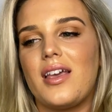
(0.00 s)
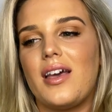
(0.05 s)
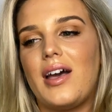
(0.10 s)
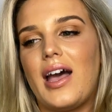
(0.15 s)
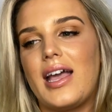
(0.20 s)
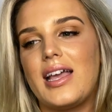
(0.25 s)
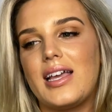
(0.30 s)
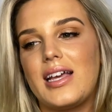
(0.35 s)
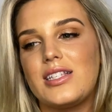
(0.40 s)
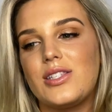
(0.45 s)

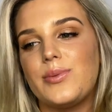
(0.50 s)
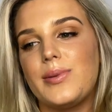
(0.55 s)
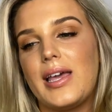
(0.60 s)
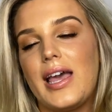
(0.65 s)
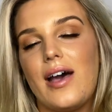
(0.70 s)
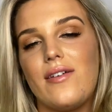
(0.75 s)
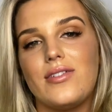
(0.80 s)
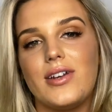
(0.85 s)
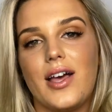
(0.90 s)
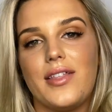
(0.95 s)
I guess we
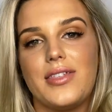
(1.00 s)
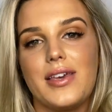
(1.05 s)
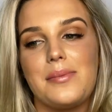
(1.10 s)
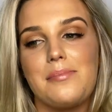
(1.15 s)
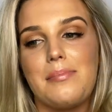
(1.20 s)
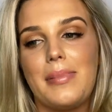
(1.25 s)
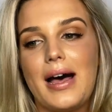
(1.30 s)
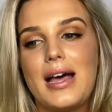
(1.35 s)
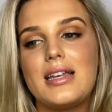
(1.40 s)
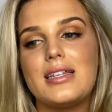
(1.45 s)
have
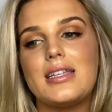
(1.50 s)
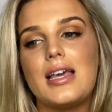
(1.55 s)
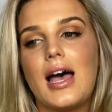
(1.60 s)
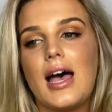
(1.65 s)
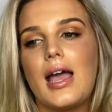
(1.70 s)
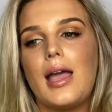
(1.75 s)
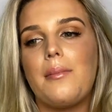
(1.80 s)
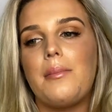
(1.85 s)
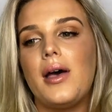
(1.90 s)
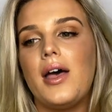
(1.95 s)
nothing but
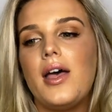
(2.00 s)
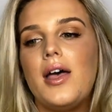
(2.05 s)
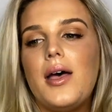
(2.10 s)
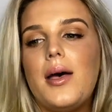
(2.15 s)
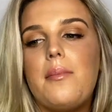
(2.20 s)
time.